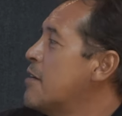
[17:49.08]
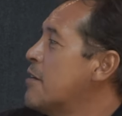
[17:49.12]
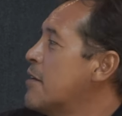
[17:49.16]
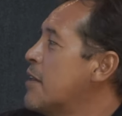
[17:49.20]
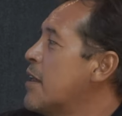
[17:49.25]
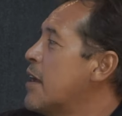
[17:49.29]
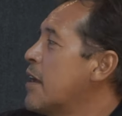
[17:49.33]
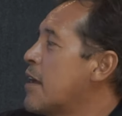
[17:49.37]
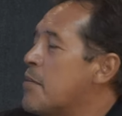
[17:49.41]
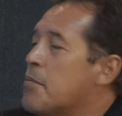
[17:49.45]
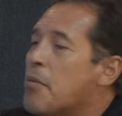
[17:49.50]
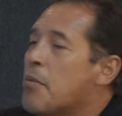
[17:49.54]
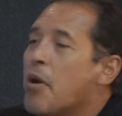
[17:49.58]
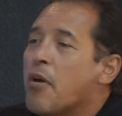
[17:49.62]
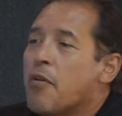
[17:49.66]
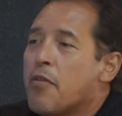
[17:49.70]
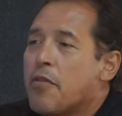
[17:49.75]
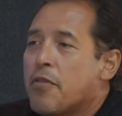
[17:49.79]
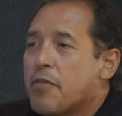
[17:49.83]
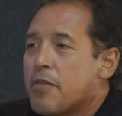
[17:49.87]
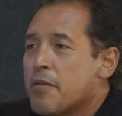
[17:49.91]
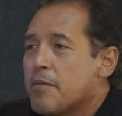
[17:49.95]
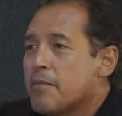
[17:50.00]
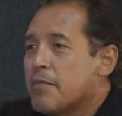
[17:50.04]
like a
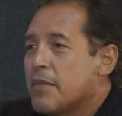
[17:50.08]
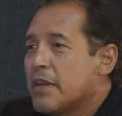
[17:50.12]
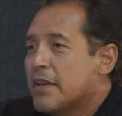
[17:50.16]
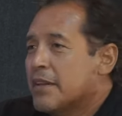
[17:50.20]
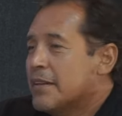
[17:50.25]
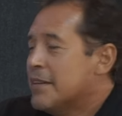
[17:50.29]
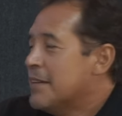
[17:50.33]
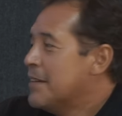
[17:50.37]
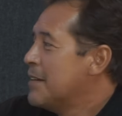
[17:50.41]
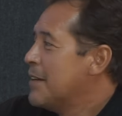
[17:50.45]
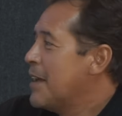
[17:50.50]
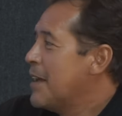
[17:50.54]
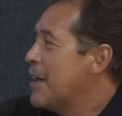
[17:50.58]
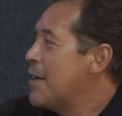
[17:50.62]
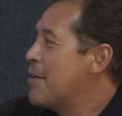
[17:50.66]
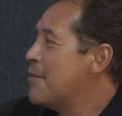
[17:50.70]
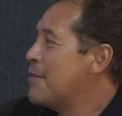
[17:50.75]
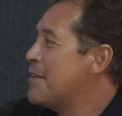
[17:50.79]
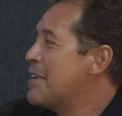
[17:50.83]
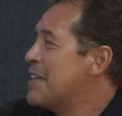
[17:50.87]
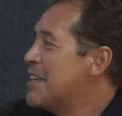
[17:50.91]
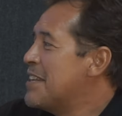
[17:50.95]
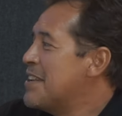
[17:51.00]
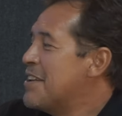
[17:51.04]
month.
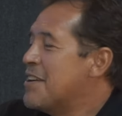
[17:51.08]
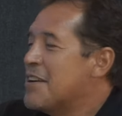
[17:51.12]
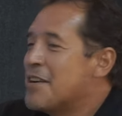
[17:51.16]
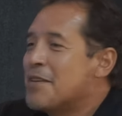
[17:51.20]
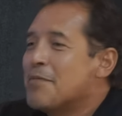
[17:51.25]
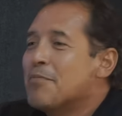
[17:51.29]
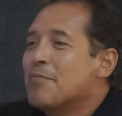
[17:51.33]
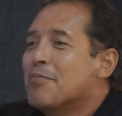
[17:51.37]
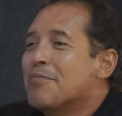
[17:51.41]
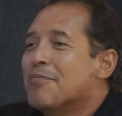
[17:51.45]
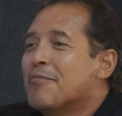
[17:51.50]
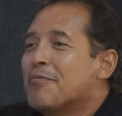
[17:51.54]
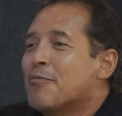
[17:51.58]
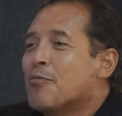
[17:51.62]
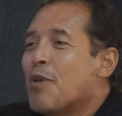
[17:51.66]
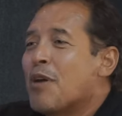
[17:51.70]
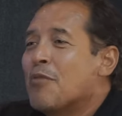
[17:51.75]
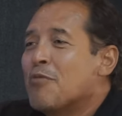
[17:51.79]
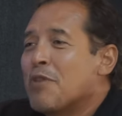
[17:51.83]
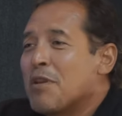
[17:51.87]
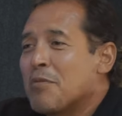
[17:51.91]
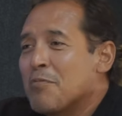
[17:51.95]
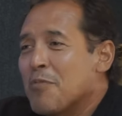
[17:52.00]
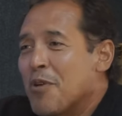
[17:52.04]
Every year,
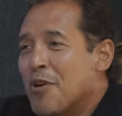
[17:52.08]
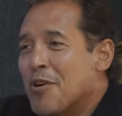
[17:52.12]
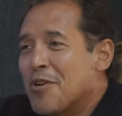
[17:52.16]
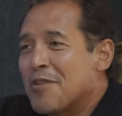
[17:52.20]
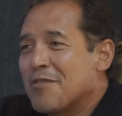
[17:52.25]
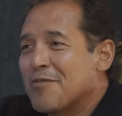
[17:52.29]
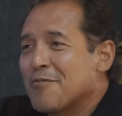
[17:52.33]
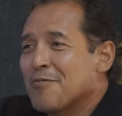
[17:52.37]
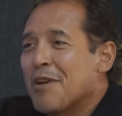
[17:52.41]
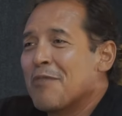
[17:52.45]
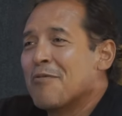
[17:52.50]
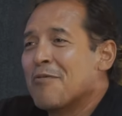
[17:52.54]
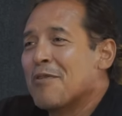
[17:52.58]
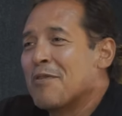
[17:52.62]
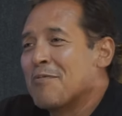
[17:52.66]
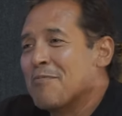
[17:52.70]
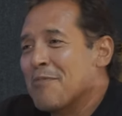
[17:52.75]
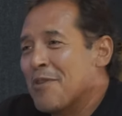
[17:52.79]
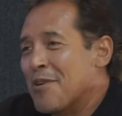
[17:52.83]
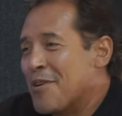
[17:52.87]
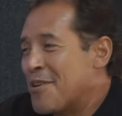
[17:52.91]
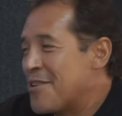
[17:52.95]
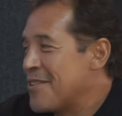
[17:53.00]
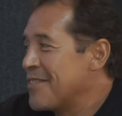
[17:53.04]
1 week more, 1 week
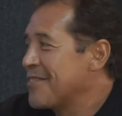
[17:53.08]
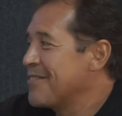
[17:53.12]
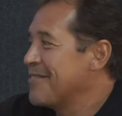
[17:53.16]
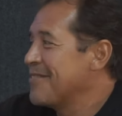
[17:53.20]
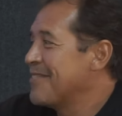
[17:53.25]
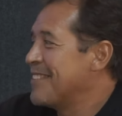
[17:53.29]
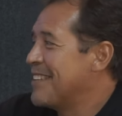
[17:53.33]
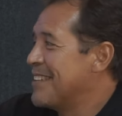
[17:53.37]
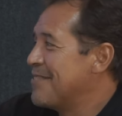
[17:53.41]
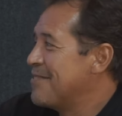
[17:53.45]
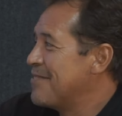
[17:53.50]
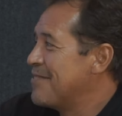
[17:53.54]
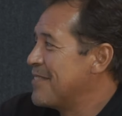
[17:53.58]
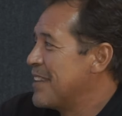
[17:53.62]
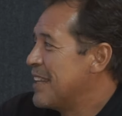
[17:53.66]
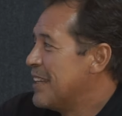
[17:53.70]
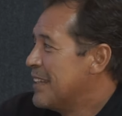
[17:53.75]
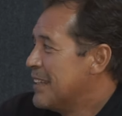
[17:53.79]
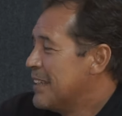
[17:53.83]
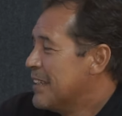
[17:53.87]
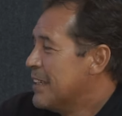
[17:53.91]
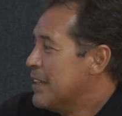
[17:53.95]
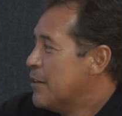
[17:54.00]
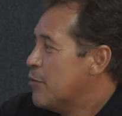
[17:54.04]
more. And
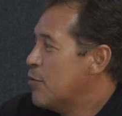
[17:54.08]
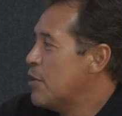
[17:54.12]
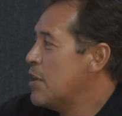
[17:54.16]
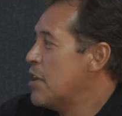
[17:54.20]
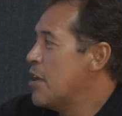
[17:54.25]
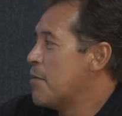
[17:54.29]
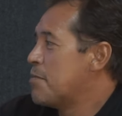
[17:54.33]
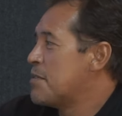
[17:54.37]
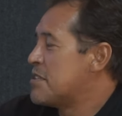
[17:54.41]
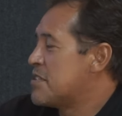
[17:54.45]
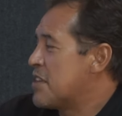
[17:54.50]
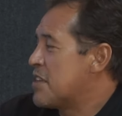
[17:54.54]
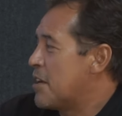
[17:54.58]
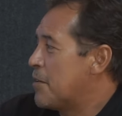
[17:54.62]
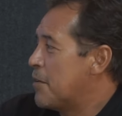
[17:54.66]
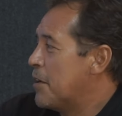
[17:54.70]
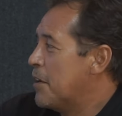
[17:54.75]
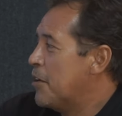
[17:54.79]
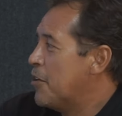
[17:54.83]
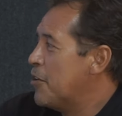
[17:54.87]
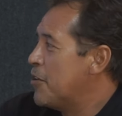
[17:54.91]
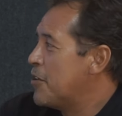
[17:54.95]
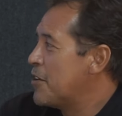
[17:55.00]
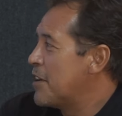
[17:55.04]
we love El
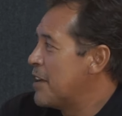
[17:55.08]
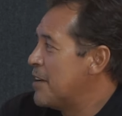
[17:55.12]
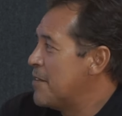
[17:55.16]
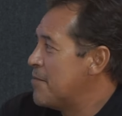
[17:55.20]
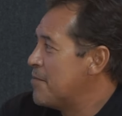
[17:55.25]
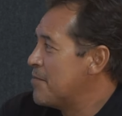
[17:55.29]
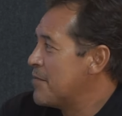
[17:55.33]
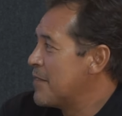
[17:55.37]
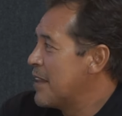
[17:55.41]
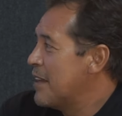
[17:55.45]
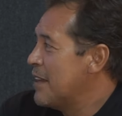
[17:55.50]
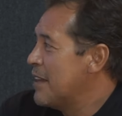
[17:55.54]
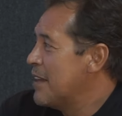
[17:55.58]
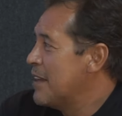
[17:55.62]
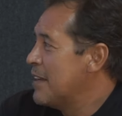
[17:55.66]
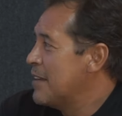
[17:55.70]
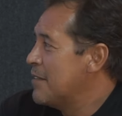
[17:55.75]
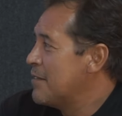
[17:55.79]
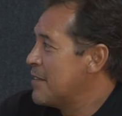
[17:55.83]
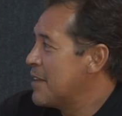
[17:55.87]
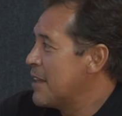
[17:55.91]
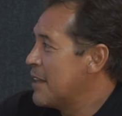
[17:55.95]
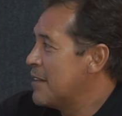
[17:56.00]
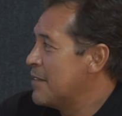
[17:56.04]
Salvador, and
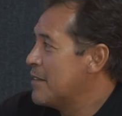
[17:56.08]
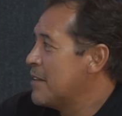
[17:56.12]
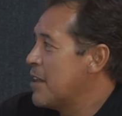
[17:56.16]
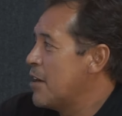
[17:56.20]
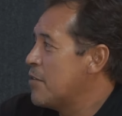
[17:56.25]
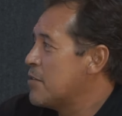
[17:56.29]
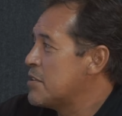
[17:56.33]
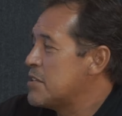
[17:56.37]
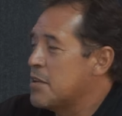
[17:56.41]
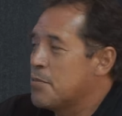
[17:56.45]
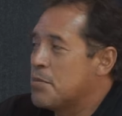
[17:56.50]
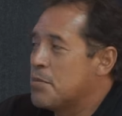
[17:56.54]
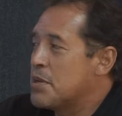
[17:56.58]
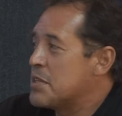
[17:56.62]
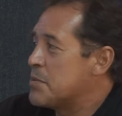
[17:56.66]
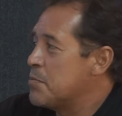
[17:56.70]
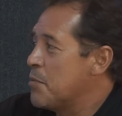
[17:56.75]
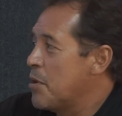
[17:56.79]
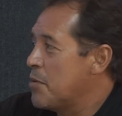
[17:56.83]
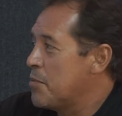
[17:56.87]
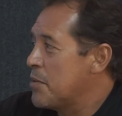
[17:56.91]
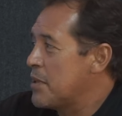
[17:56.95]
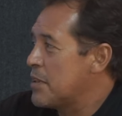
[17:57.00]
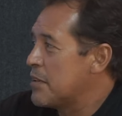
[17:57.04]
now is the best
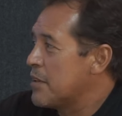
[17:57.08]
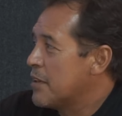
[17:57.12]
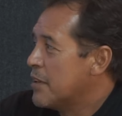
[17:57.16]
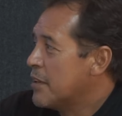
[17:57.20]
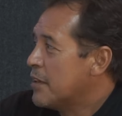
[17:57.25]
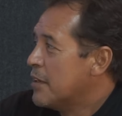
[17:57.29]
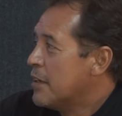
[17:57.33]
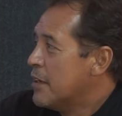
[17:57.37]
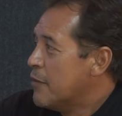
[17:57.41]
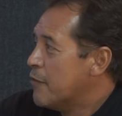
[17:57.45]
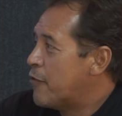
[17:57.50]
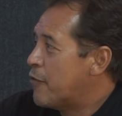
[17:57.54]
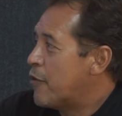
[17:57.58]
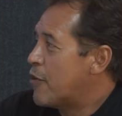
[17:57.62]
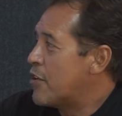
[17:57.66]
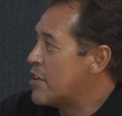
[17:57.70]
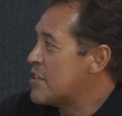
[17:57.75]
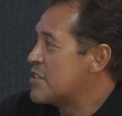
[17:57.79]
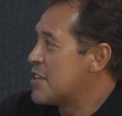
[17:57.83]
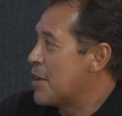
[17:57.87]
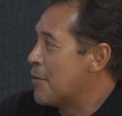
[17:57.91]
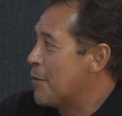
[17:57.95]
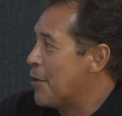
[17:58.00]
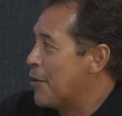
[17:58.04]
moment for El
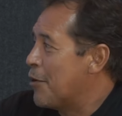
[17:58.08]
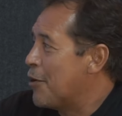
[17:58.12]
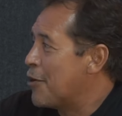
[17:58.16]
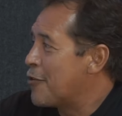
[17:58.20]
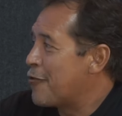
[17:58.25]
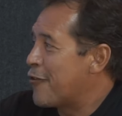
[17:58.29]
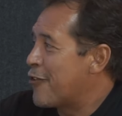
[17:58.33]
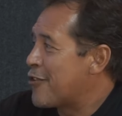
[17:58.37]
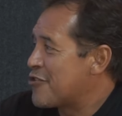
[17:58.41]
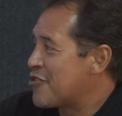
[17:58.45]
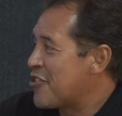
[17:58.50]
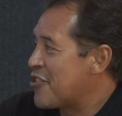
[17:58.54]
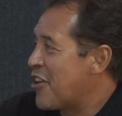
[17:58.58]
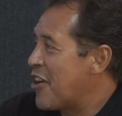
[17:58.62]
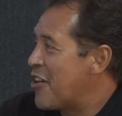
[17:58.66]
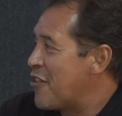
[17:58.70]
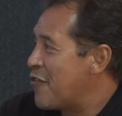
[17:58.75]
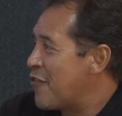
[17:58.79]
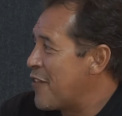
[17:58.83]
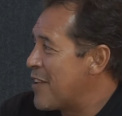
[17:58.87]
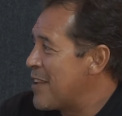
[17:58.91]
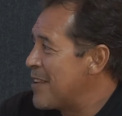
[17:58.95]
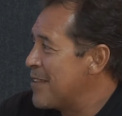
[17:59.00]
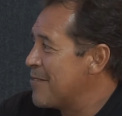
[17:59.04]
Salvador, for
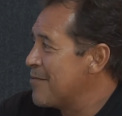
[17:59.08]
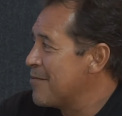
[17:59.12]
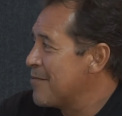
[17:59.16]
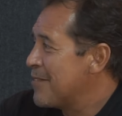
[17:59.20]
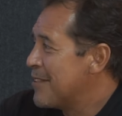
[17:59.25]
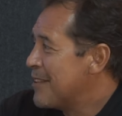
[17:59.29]
surfing.